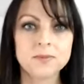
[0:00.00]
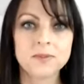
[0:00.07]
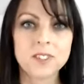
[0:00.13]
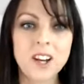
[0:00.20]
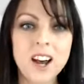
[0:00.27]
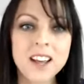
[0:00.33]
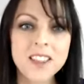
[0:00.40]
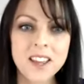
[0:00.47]

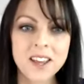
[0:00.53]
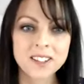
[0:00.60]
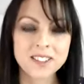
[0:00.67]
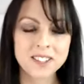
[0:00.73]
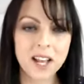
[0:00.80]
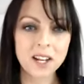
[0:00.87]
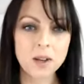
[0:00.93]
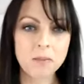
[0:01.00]
Hi there,
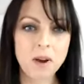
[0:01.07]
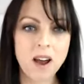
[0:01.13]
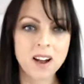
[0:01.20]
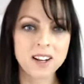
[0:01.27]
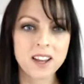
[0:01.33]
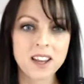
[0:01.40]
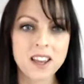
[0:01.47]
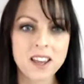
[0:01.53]
Sally
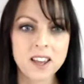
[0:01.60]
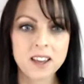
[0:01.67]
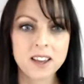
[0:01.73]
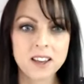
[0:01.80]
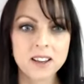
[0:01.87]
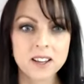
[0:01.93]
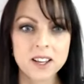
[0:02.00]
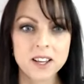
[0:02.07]
Barker
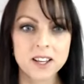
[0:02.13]
here.